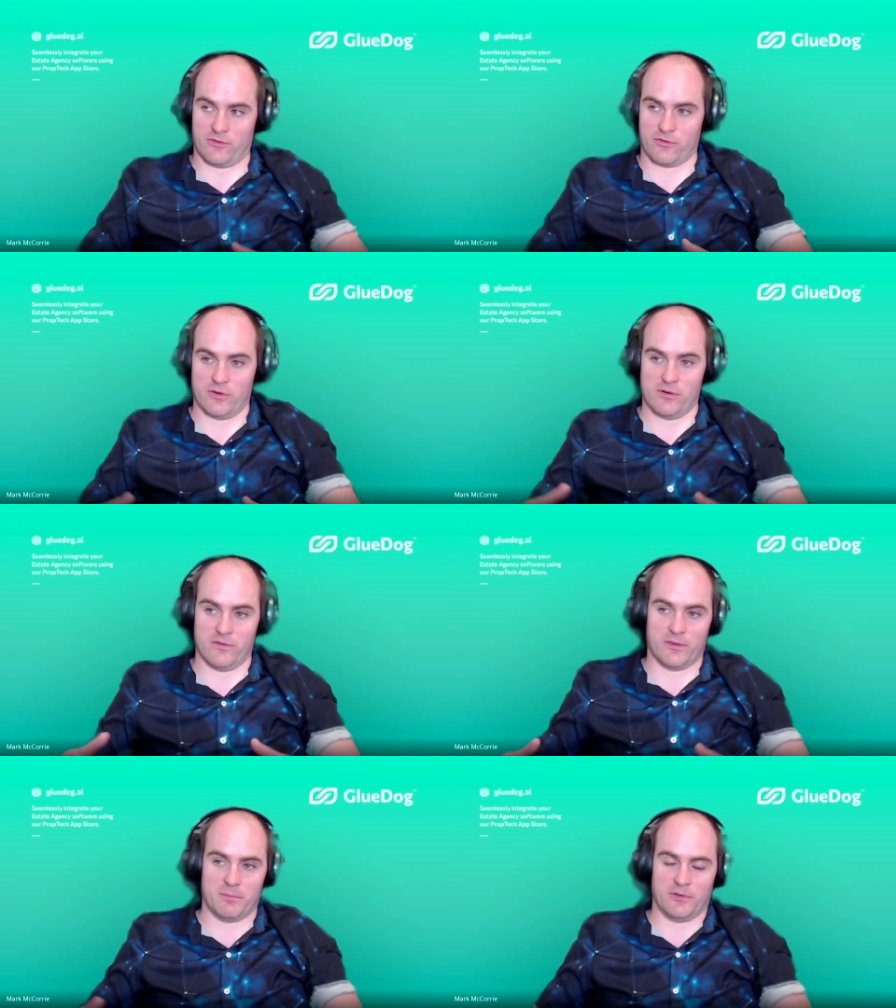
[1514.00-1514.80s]

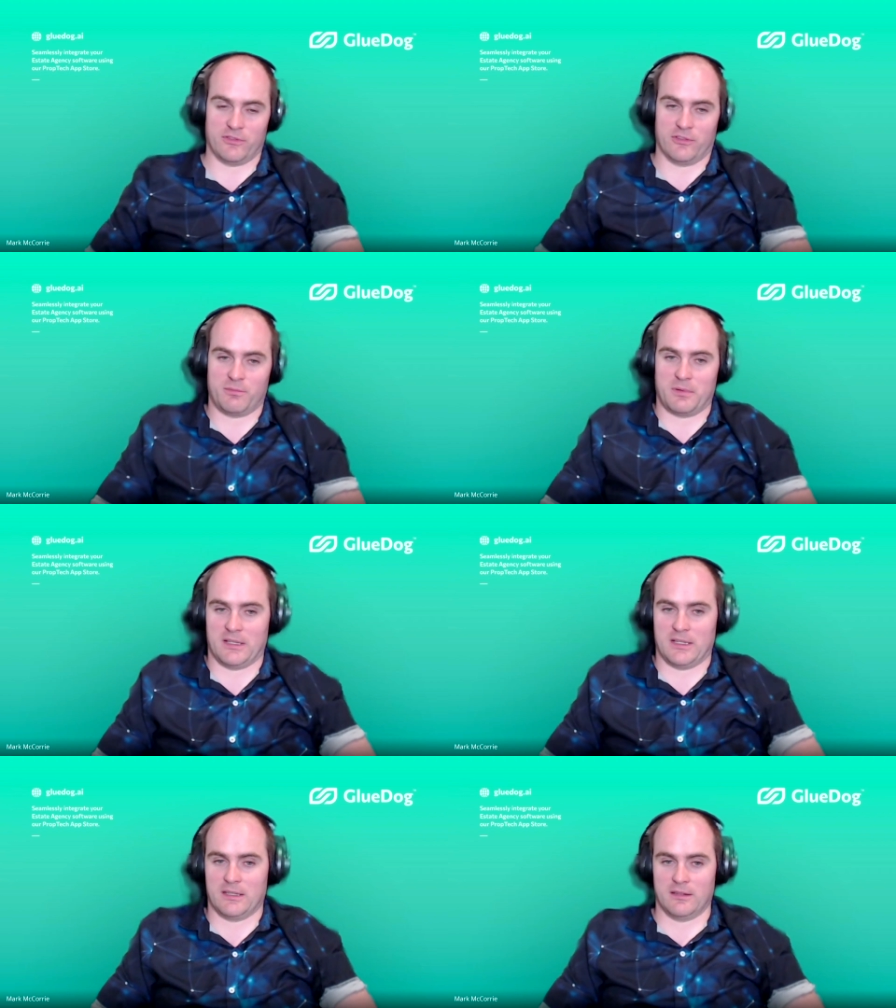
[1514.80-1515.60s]
drove the business
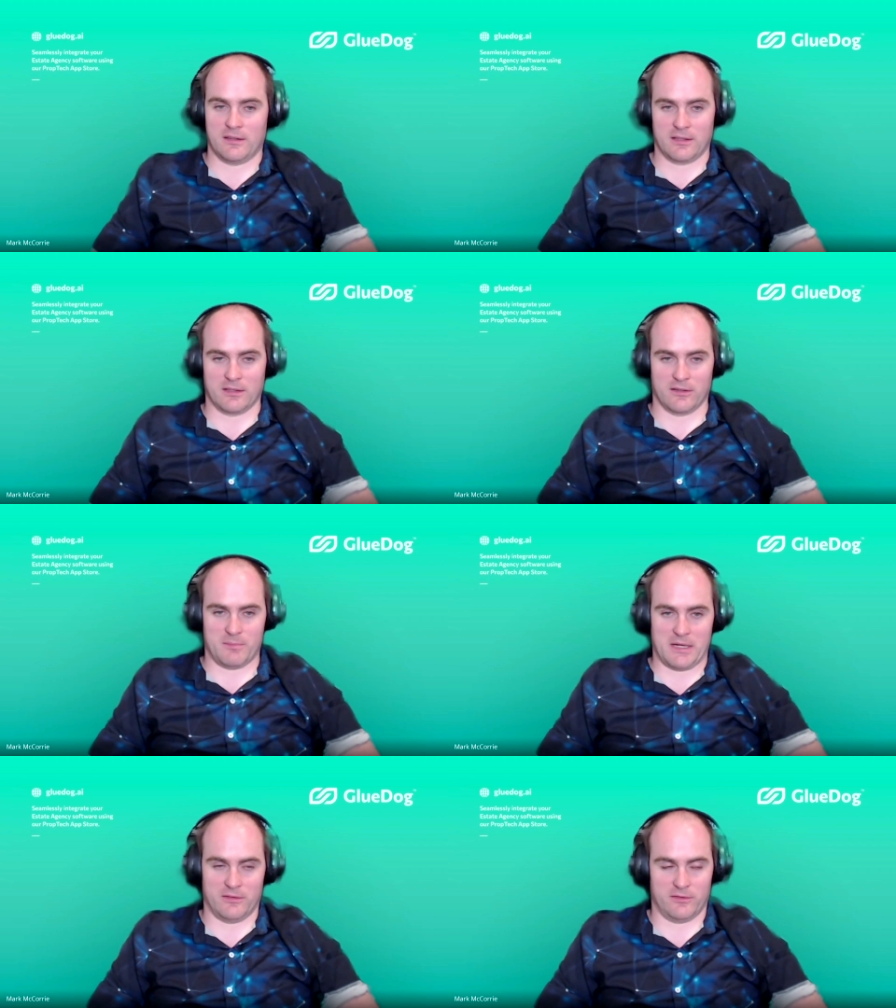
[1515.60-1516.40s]
plan and thinking
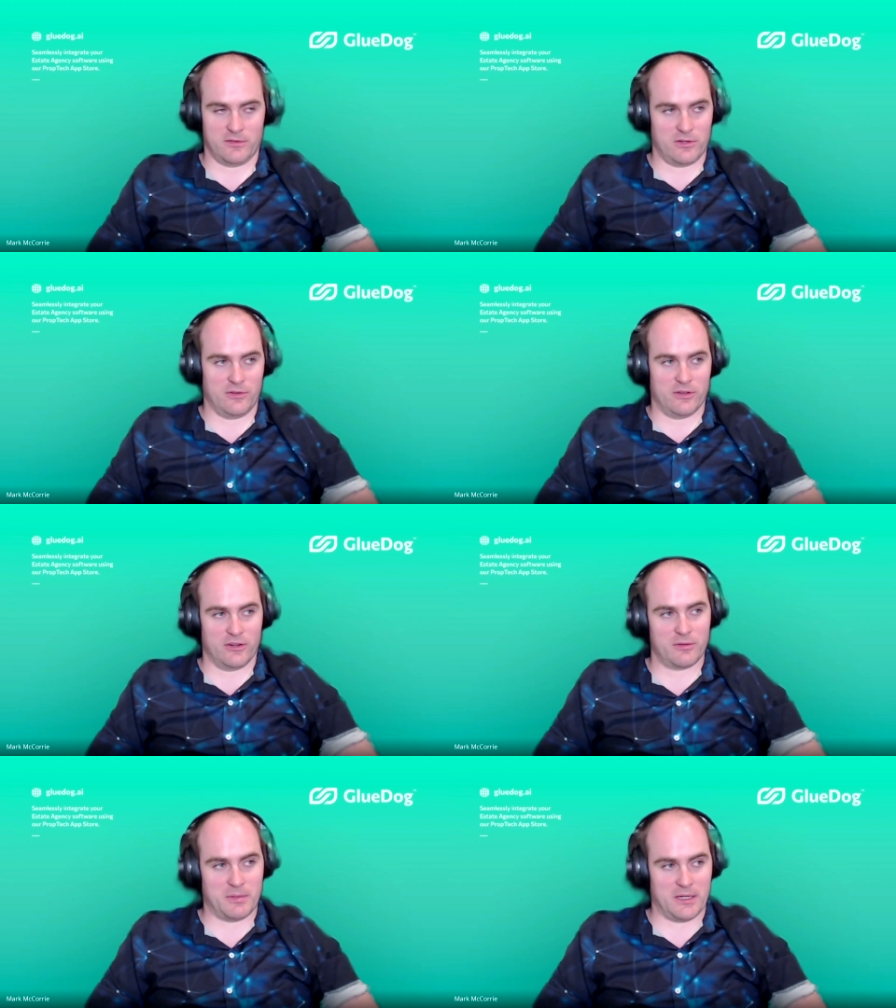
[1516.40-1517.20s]
about Blue
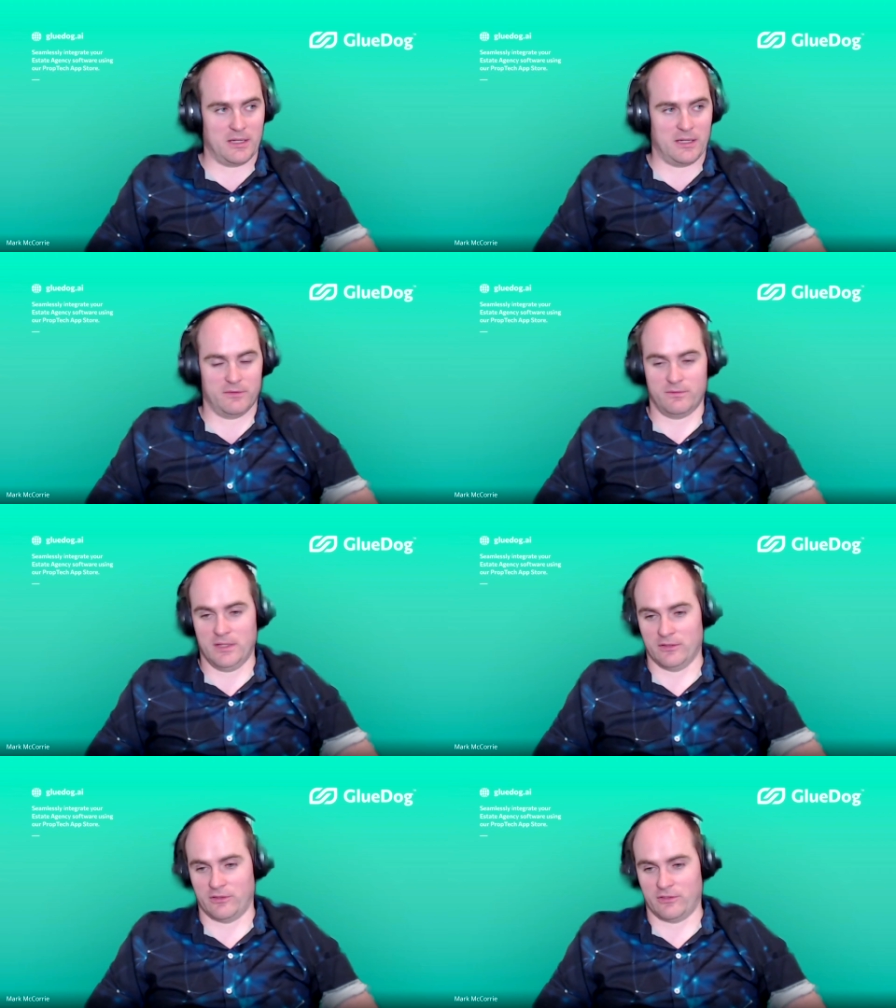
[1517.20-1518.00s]
Dog. But
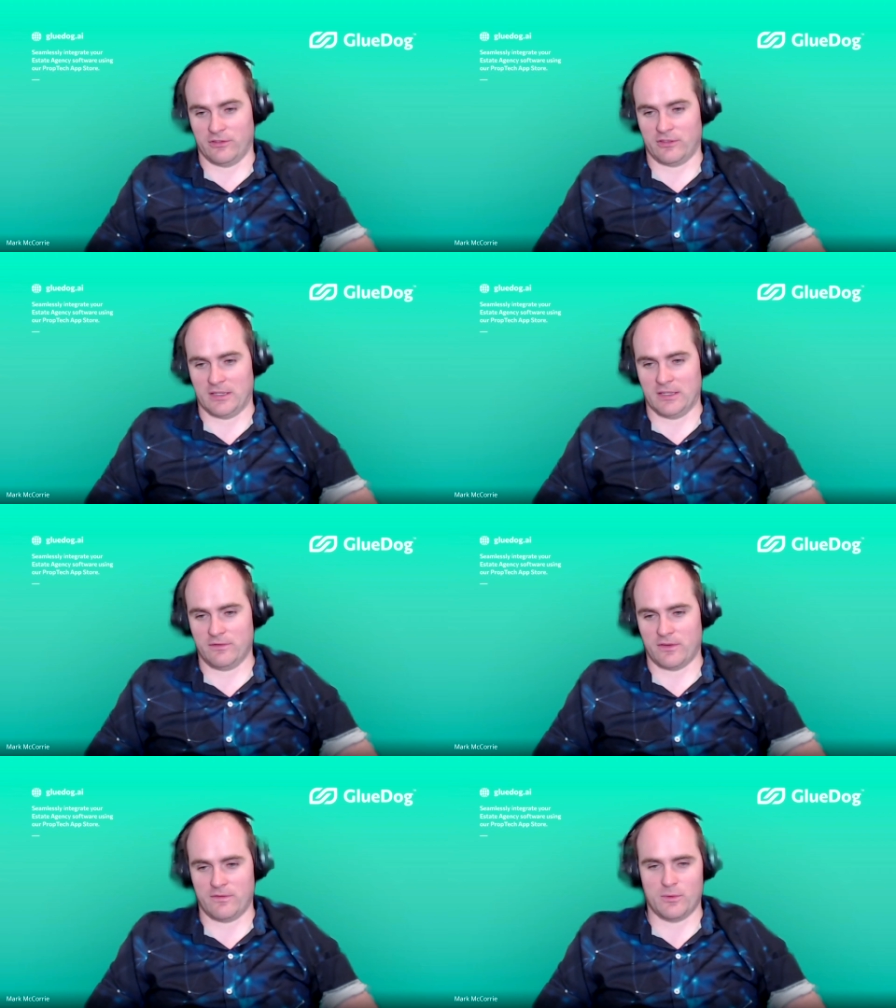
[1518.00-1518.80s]
yeah, it's just sat in it
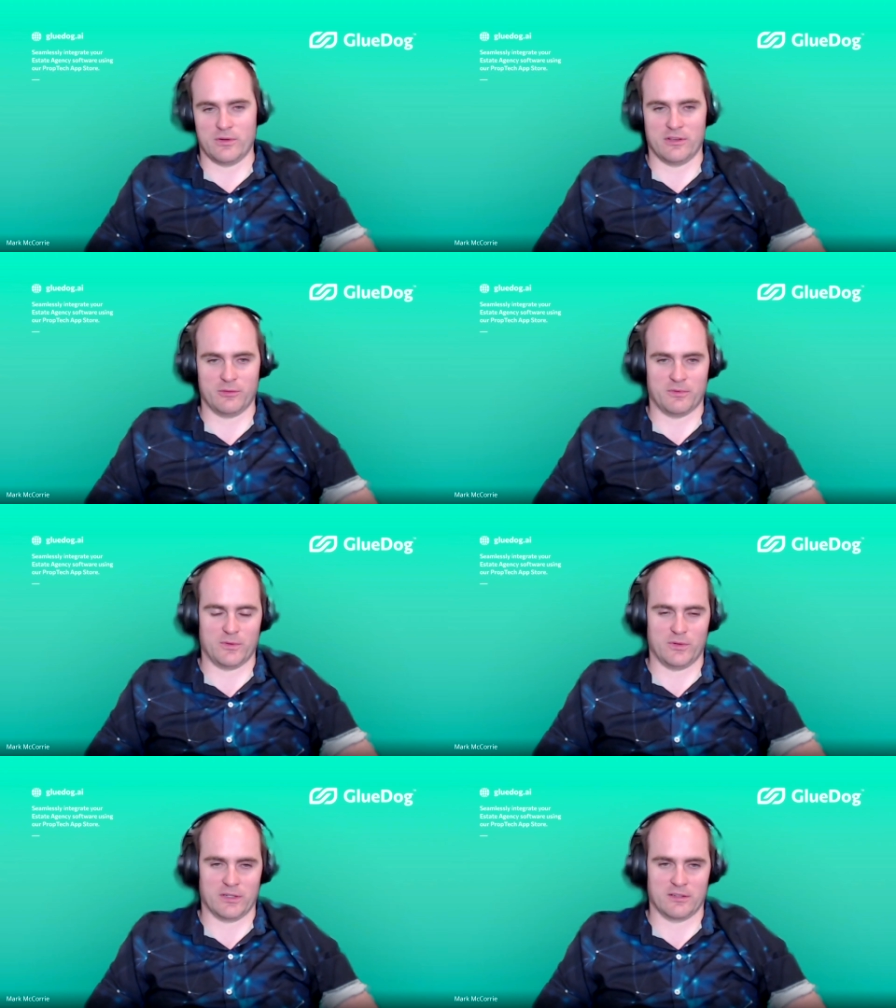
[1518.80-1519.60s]
for 4 years
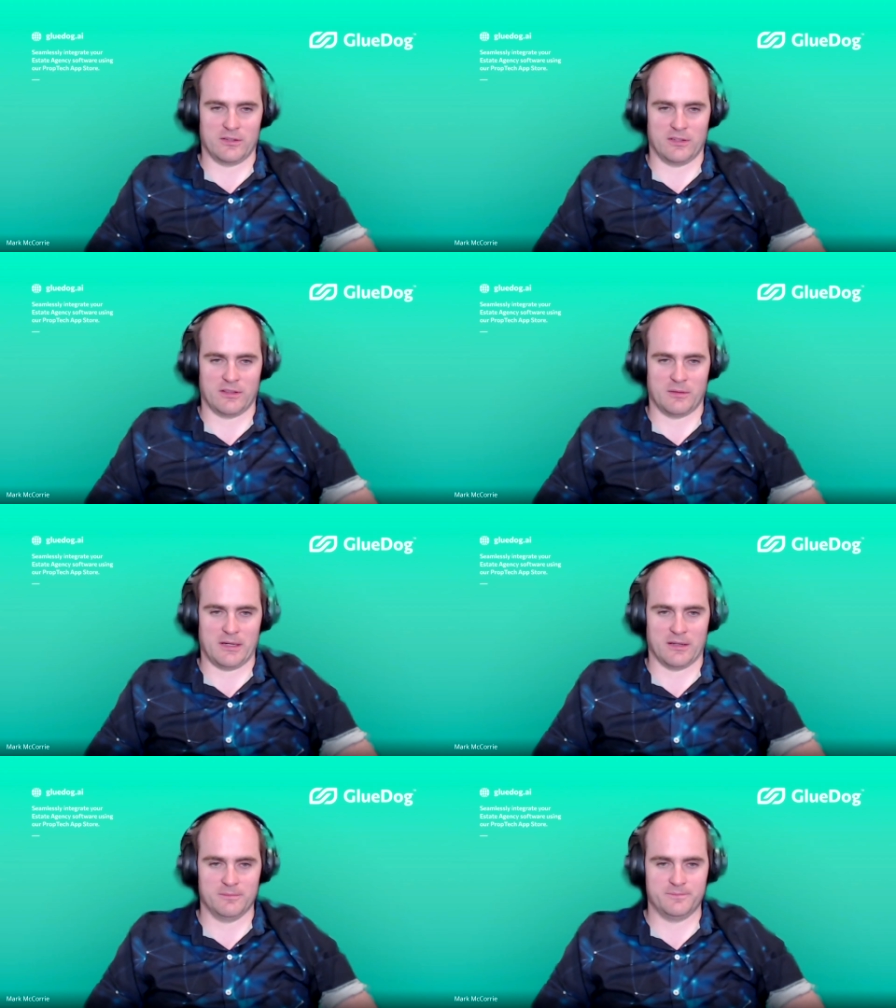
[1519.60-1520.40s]
before I could do anything
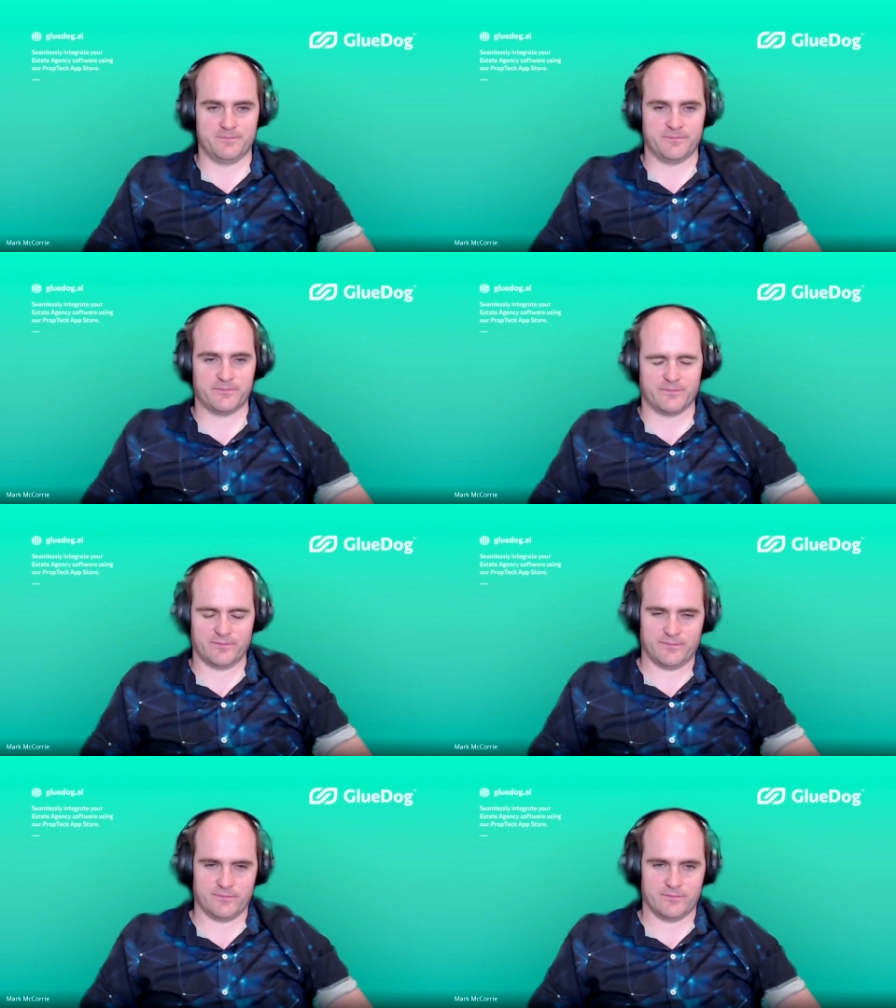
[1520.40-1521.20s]
about
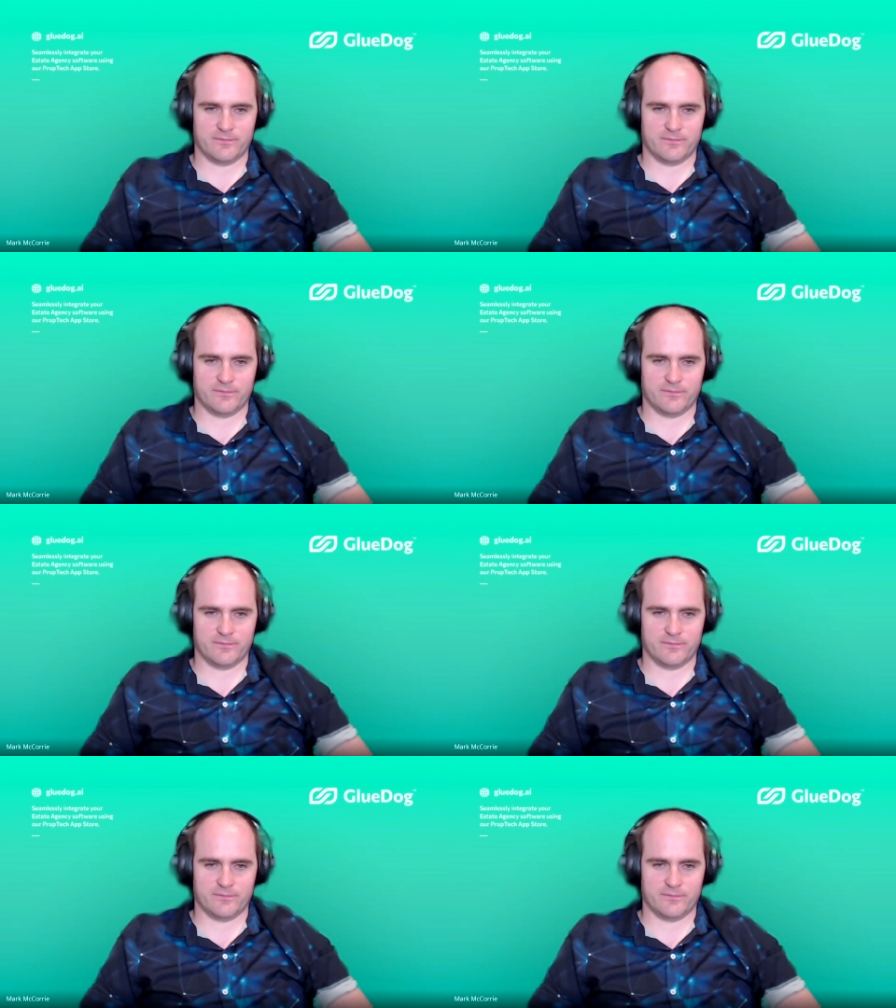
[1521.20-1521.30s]
it.